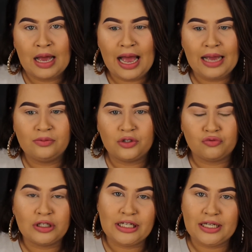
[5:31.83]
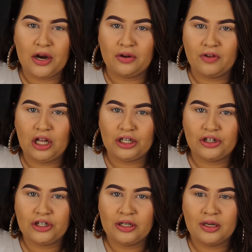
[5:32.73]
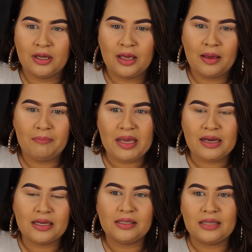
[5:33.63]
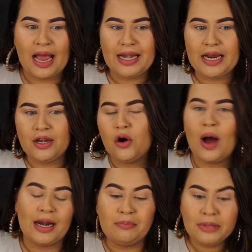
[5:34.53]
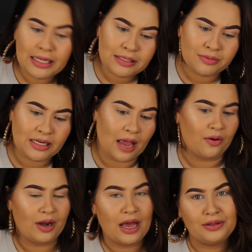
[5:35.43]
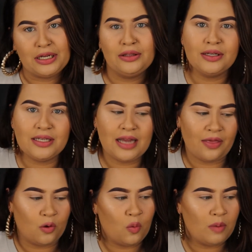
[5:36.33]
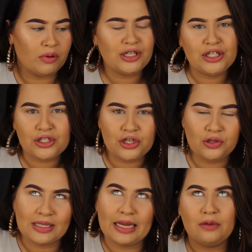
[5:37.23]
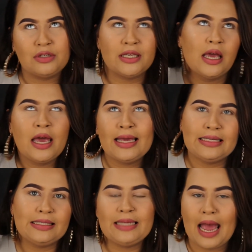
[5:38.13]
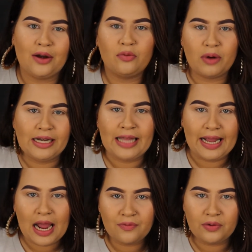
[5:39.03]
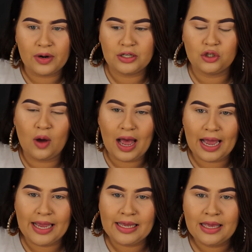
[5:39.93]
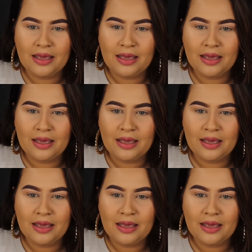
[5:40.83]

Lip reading: I was really scared of colors because I didn't know how to blend them together and how they look together and what brushes to use. Like, it was scatterbrained like everywhere. So I